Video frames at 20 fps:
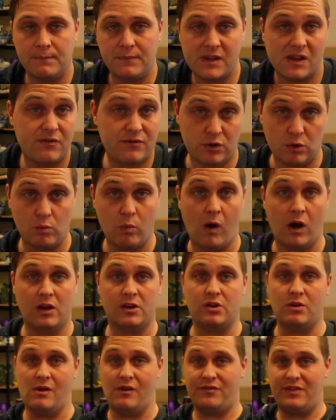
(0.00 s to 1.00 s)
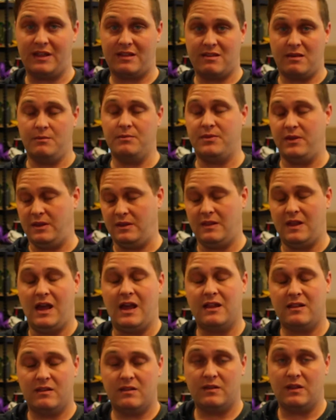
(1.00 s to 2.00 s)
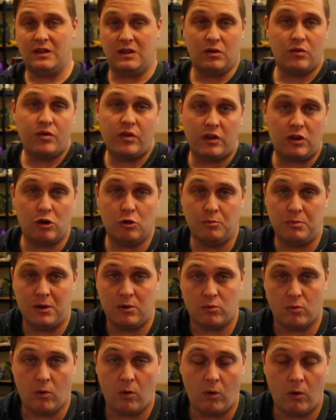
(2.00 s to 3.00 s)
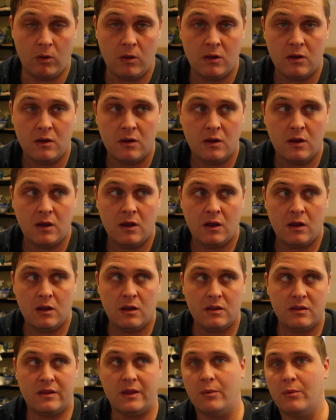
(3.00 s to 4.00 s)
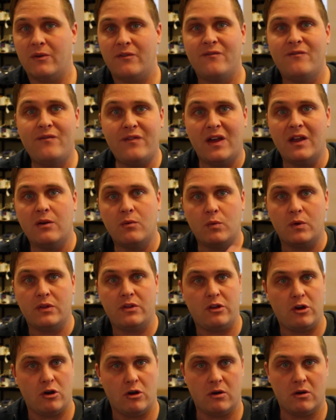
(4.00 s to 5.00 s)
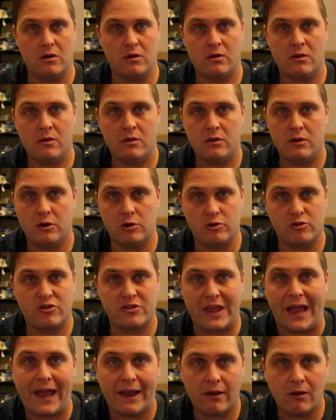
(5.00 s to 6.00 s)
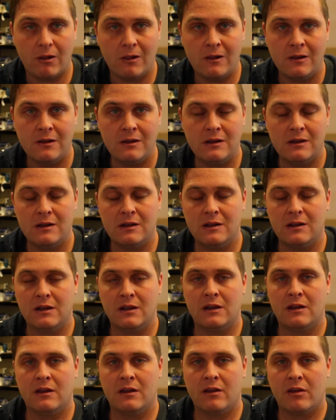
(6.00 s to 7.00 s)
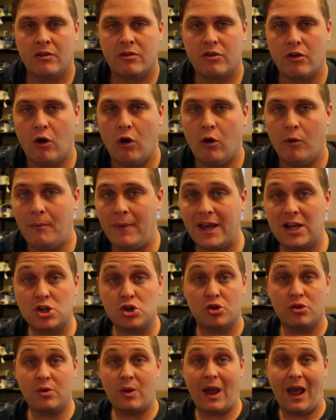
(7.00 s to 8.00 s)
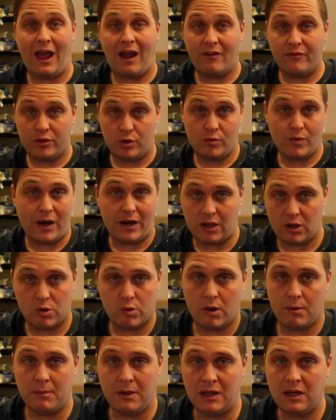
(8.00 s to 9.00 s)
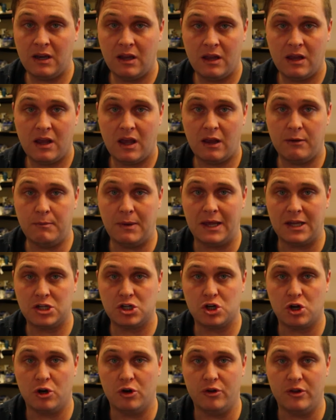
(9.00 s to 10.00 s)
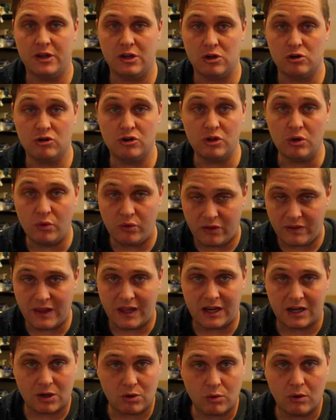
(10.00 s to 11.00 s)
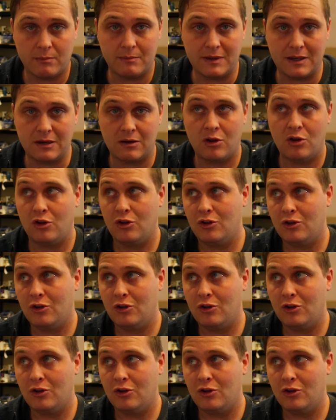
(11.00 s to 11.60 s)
if you want to, if that's something that you think your B-roll that would fit with your style. So make sure that you have the right equipment and make sure that you're using that equipment